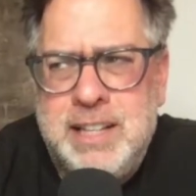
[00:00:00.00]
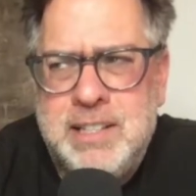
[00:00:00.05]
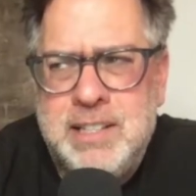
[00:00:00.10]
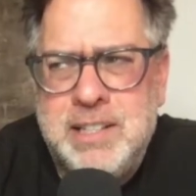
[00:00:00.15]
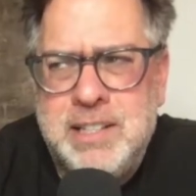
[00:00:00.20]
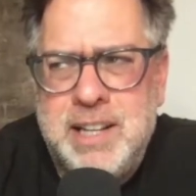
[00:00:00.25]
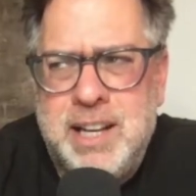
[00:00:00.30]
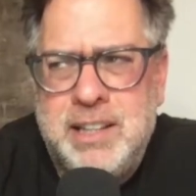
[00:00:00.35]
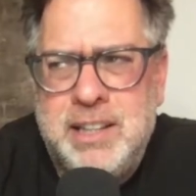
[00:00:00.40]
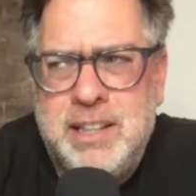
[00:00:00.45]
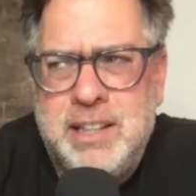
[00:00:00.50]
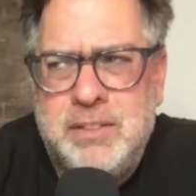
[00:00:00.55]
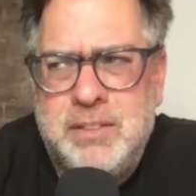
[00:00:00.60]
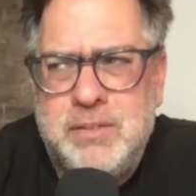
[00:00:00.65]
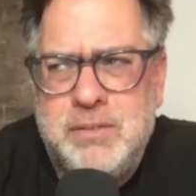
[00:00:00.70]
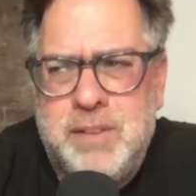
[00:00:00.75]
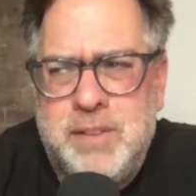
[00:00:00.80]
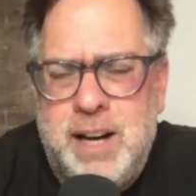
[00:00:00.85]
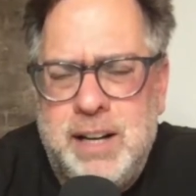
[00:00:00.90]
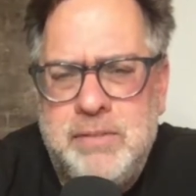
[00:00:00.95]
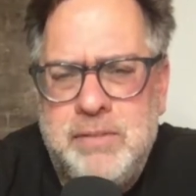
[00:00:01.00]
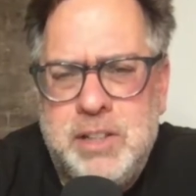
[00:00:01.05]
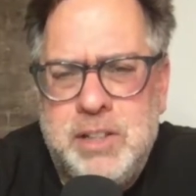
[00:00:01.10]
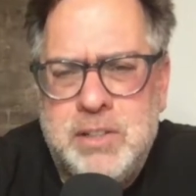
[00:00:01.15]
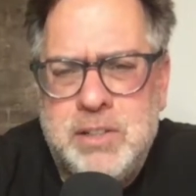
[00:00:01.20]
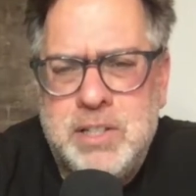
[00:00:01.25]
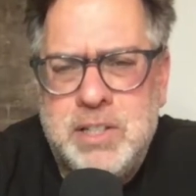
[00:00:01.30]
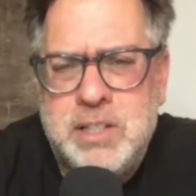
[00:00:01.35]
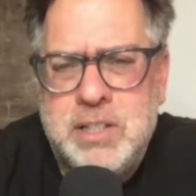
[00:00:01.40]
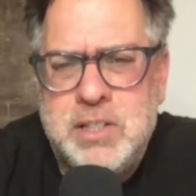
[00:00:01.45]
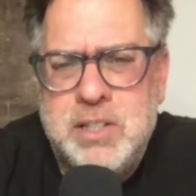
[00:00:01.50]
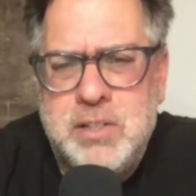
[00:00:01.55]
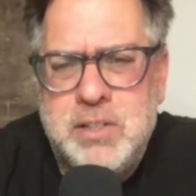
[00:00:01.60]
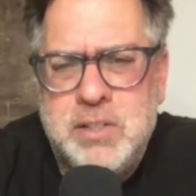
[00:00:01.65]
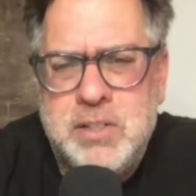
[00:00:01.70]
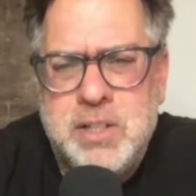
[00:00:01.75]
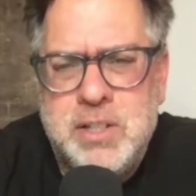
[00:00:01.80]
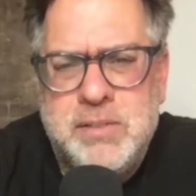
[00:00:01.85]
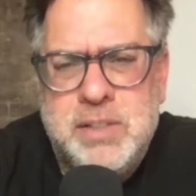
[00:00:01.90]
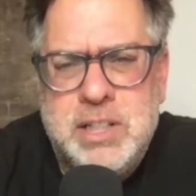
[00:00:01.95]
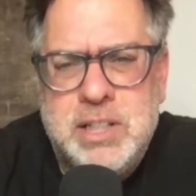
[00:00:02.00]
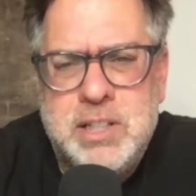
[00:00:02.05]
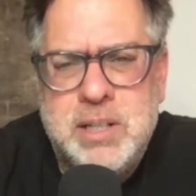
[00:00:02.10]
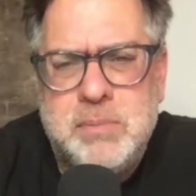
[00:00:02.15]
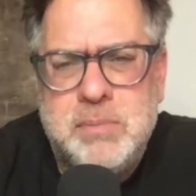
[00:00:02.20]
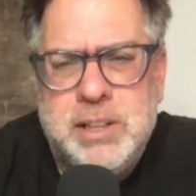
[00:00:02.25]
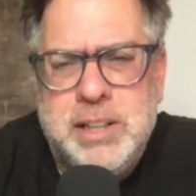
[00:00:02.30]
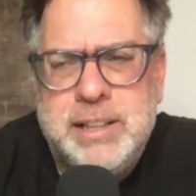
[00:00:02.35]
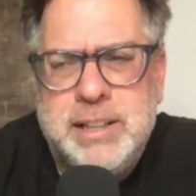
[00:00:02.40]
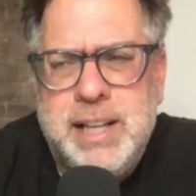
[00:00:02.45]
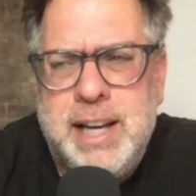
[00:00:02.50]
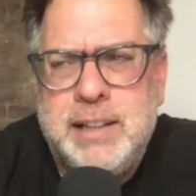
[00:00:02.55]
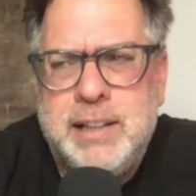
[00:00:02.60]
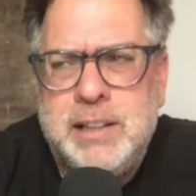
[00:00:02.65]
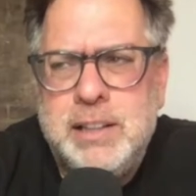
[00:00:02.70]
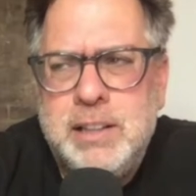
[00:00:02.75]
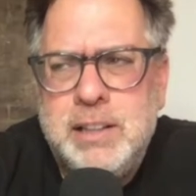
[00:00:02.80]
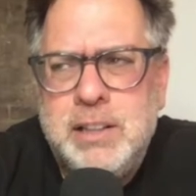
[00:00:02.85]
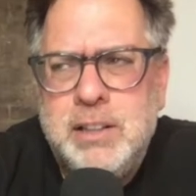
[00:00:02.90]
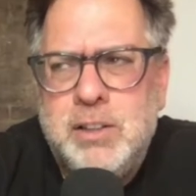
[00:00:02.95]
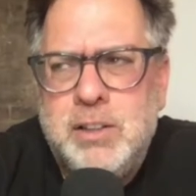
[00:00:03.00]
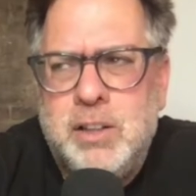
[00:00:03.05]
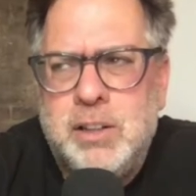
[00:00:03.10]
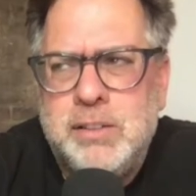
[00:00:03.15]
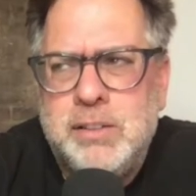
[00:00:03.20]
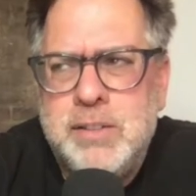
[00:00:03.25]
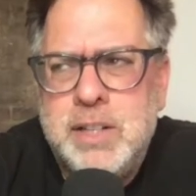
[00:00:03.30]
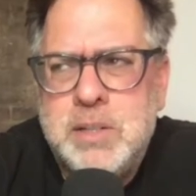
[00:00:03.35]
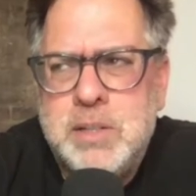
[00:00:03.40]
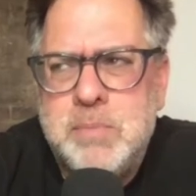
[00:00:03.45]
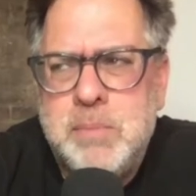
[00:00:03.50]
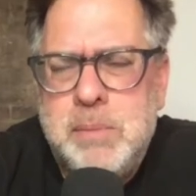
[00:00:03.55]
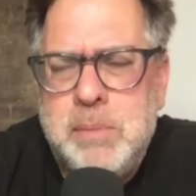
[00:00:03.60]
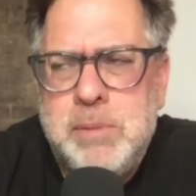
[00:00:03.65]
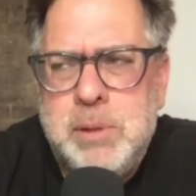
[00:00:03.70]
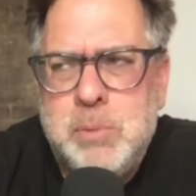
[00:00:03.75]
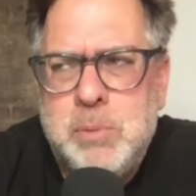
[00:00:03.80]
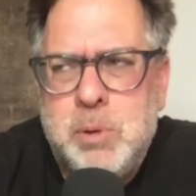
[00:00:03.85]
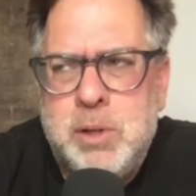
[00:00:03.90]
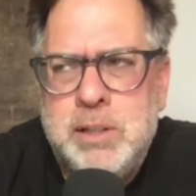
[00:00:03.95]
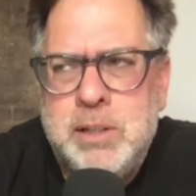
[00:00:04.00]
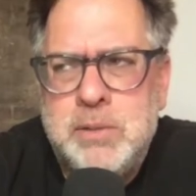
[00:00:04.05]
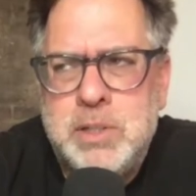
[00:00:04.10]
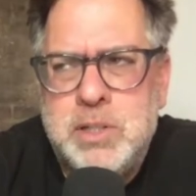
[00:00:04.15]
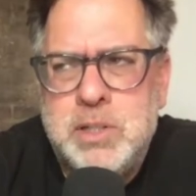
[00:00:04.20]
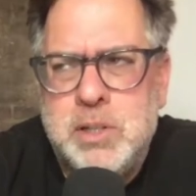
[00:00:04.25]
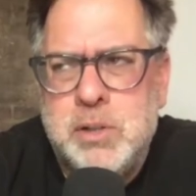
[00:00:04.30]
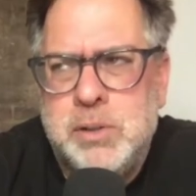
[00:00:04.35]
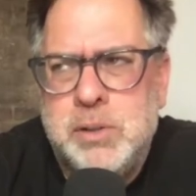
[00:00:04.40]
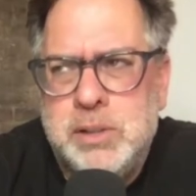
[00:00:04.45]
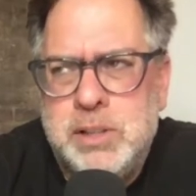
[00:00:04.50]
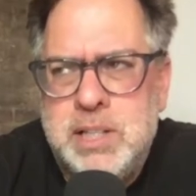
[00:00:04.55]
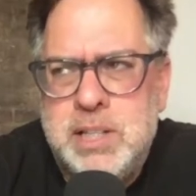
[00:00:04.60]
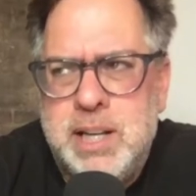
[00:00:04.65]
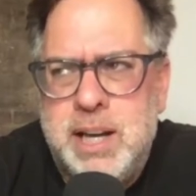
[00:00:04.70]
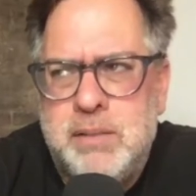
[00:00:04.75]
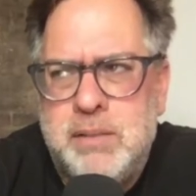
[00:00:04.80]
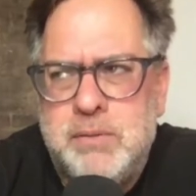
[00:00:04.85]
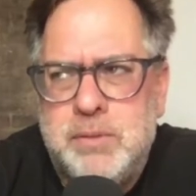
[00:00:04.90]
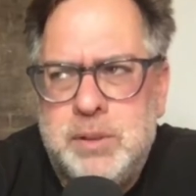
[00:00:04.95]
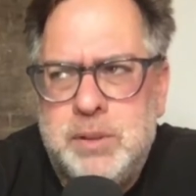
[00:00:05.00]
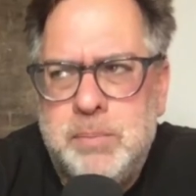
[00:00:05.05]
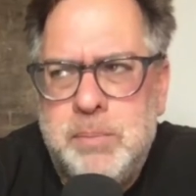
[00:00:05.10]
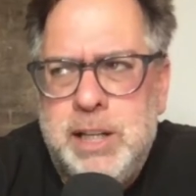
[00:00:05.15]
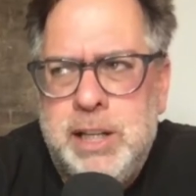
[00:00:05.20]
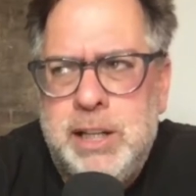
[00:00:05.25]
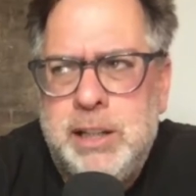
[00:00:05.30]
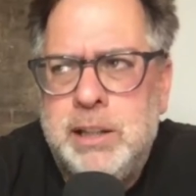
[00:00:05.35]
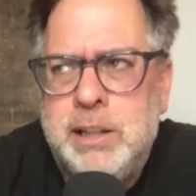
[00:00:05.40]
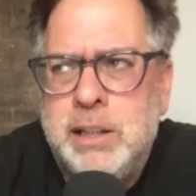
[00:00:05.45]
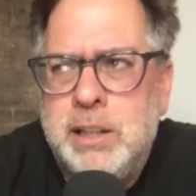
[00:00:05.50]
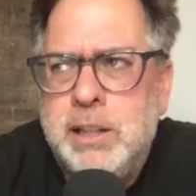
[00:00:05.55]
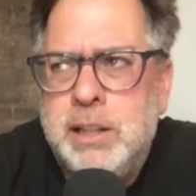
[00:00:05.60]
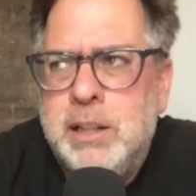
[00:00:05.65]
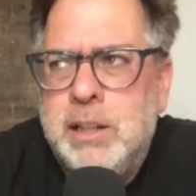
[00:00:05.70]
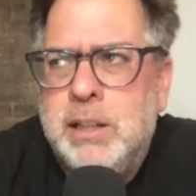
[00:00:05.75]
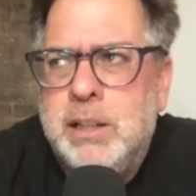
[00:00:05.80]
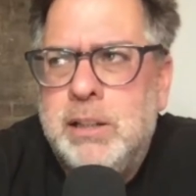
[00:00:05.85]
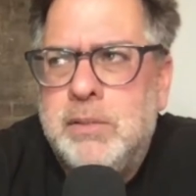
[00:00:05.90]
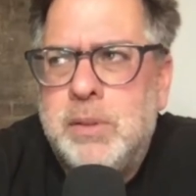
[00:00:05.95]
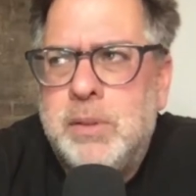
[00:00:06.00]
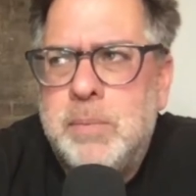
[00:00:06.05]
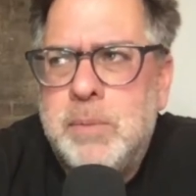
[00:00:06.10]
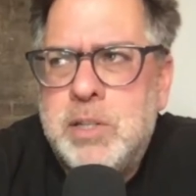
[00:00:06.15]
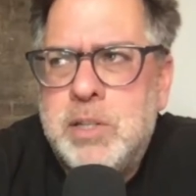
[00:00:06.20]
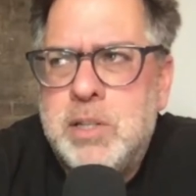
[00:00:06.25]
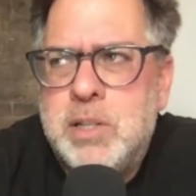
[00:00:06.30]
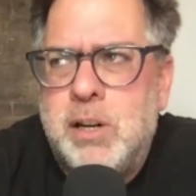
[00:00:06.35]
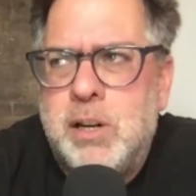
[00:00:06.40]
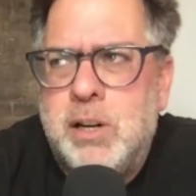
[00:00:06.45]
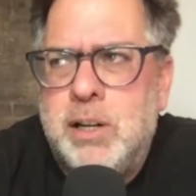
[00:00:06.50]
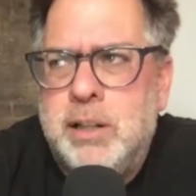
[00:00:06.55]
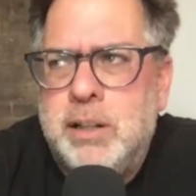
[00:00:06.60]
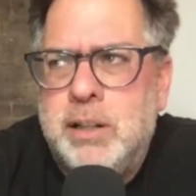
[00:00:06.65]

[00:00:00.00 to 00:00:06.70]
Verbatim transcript: think 5 years, 6 years of it, something like that. All of us, maybe more. It was total of 10 for me from the start.